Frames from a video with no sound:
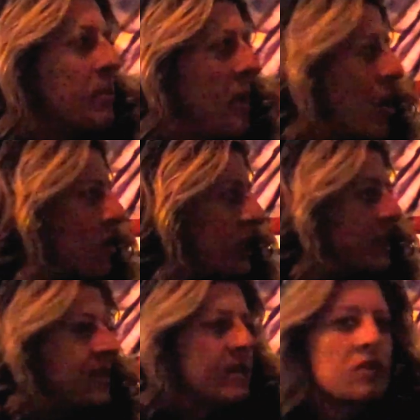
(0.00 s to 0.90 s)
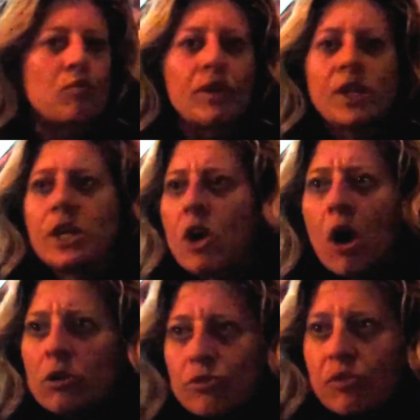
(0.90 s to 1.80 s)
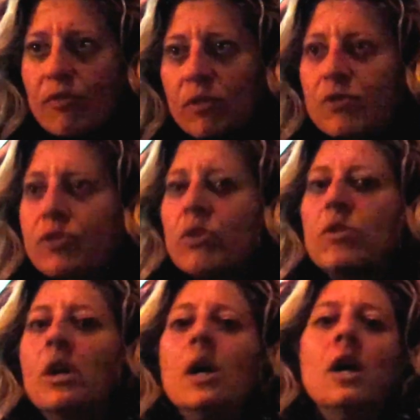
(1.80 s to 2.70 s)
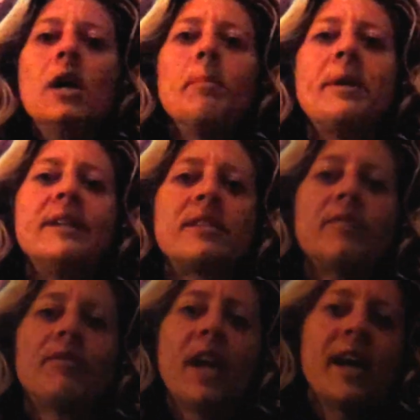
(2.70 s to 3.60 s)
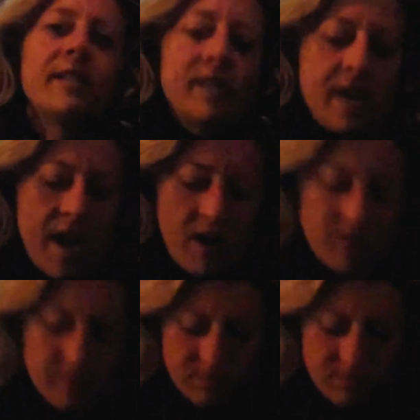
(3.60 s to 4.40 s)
Apparently it's this really controversial piece of land now,